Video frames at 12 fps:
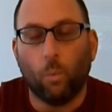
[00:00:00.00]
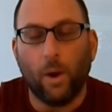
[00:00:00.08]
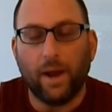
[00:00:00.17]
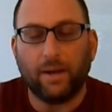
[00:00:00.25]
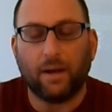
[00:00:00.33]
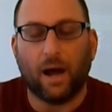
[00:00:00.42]

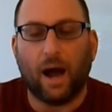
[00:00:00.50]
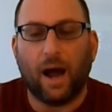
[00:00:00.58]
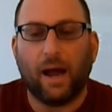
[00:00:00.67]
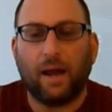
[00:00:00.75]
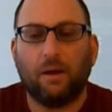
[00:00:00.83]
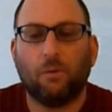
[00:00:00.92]
When
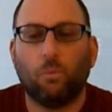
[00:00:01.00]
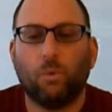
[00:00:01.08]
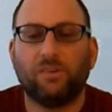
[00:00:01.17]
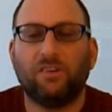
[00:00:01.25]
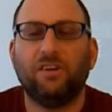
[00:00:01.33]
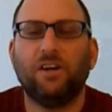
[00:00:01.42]
I
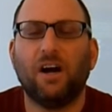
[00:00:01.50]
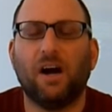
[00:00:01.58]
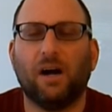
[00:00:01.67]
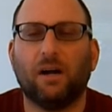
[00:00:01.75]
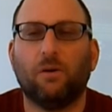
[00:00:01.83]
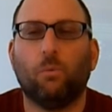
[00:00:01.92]
was
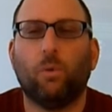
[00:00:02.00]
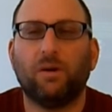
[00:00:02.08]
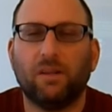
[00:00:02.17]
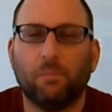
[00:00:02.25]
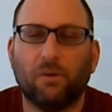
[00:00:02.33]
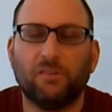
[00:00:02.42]
young,
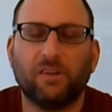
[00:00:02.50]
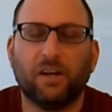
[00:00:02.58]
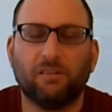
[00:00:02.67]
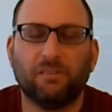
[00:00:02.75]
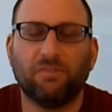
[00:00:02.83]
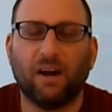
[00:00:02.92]
one of the most
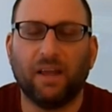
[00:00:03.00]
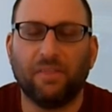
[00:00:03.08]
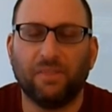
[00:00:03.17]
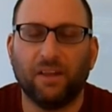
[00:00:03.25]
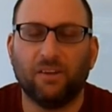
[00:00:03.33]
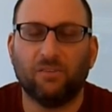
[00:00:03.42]

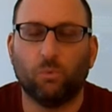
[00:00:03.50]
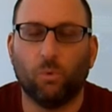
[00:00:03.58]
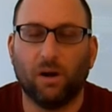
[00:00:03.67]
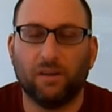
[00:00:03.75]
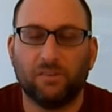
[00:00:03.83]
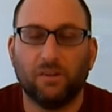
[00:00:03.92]
terrifying things
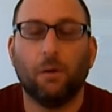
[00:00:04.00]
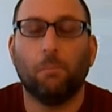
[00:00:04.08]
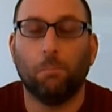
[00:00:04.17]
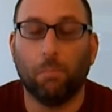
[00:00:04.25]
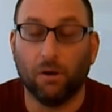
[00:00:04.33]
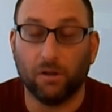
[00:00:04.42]
was
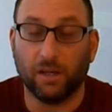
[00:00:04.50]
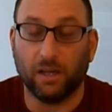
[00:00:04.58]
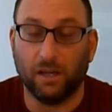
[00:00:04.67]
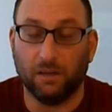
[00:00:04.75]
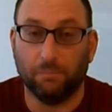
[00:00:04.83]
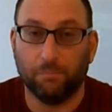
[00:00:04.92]

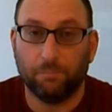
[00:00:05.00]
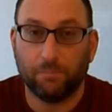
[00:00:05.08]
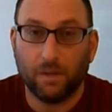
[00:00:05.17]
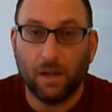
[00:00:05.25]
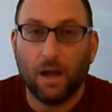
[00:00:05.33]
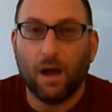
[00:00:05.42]

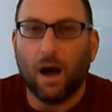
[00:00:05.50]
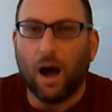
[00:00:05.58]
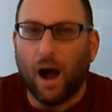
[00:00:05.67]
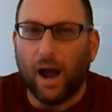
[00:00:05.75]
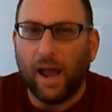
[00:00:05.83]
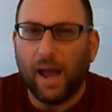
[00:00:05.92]
bullying.
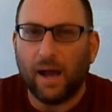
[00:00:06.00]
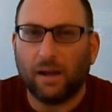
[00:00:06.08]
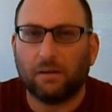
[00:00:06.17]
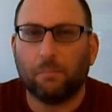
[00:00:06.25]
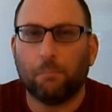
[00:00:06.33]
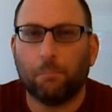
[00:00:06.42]
I
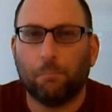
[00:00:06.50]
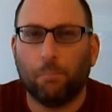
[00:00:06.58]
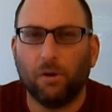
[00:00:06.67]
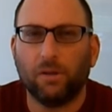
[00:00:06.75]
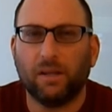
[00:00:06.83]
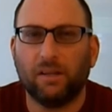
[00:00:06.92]
had
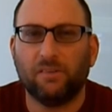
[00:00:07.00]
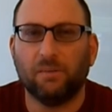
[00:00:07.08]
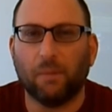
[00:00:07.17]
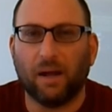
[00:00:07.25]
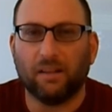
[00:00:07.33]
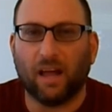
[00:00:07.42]
bullies
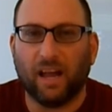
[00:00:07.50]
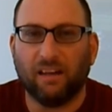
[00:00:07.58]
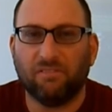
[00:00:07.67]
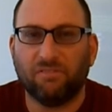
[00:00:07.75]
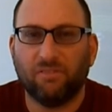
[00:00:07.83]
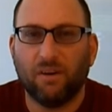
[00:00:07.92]
in my
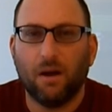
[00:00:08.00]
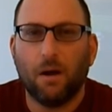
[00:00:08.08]
life,